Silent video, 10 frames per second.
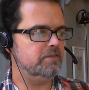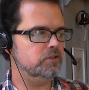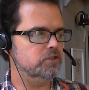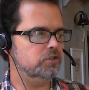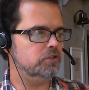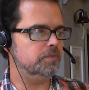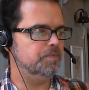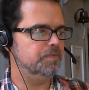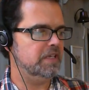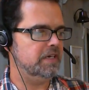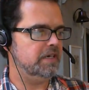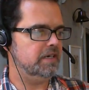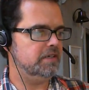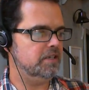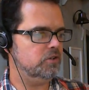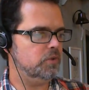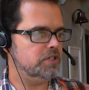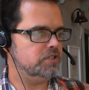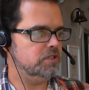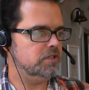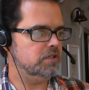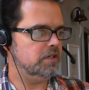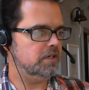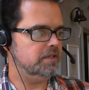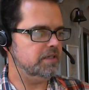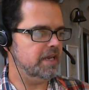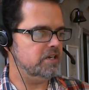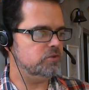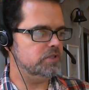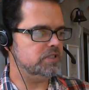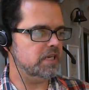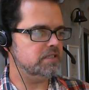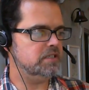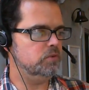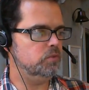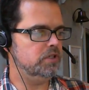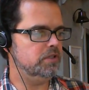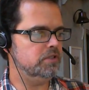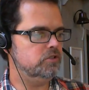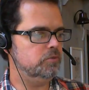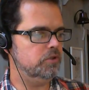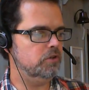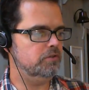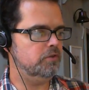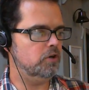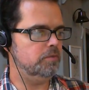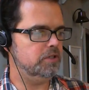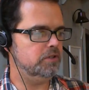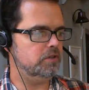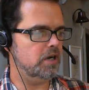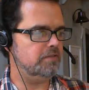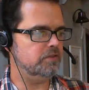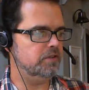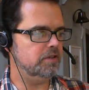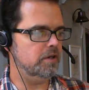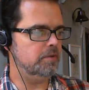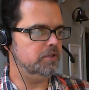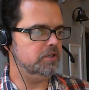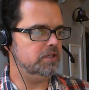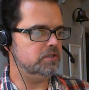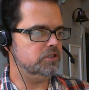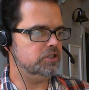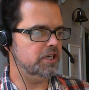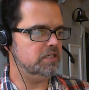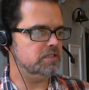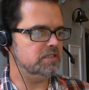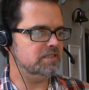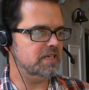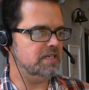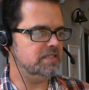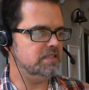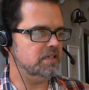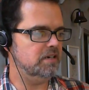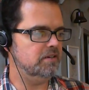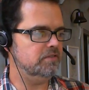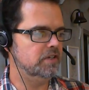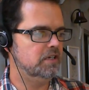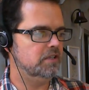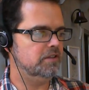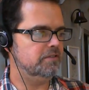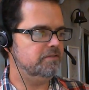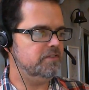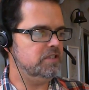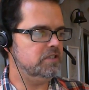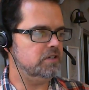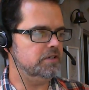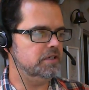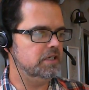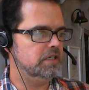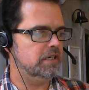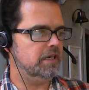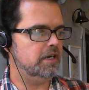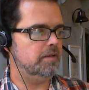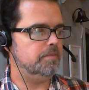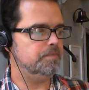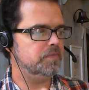for sure. Another question, Andrew is asking, will the 2.0 form builder offer the ability to change the sizing of the field? Let